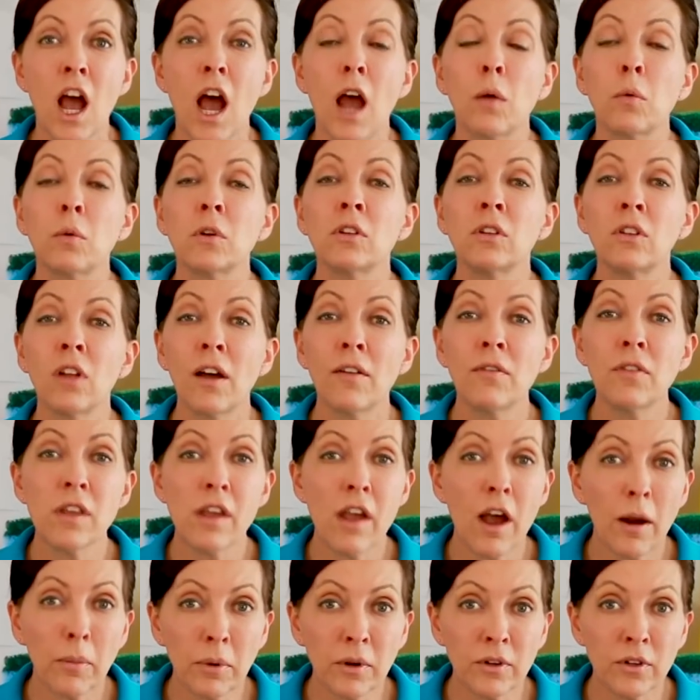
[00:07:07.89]
I would love
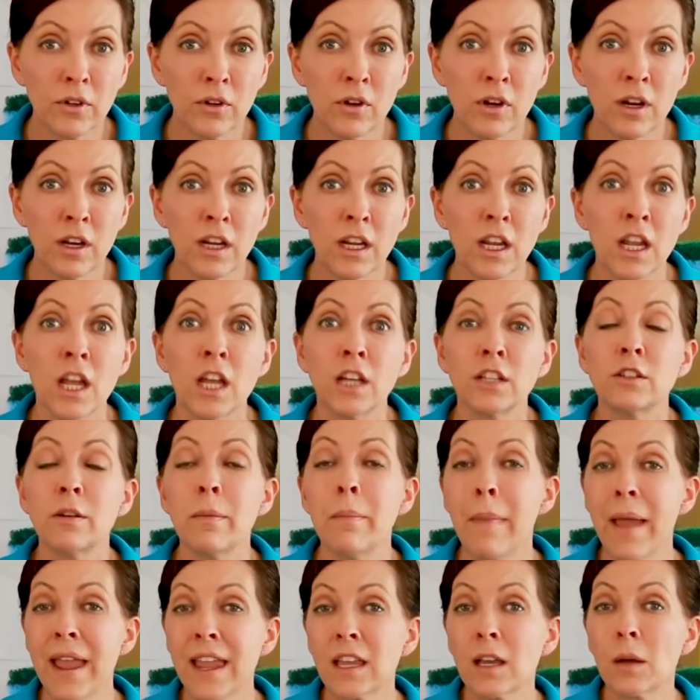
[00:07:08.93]
the opportunity to
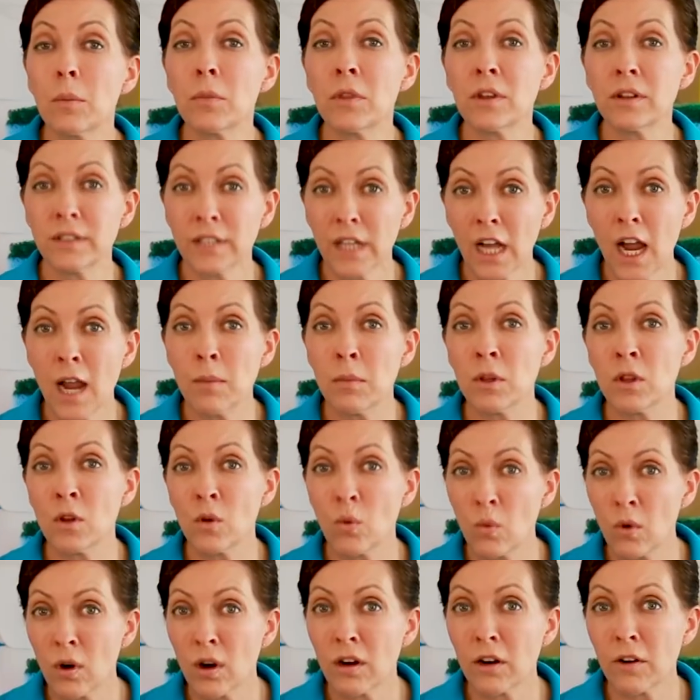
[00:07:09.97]
make up the time and
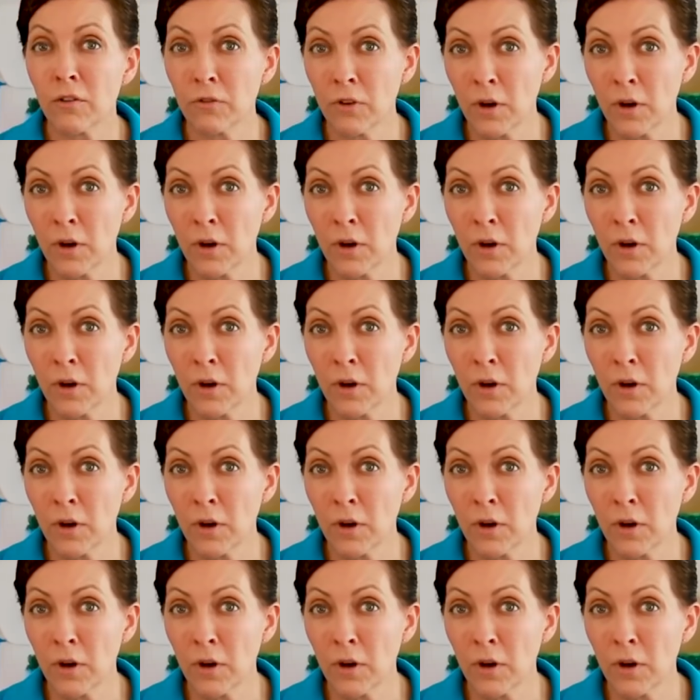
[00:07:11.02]
the work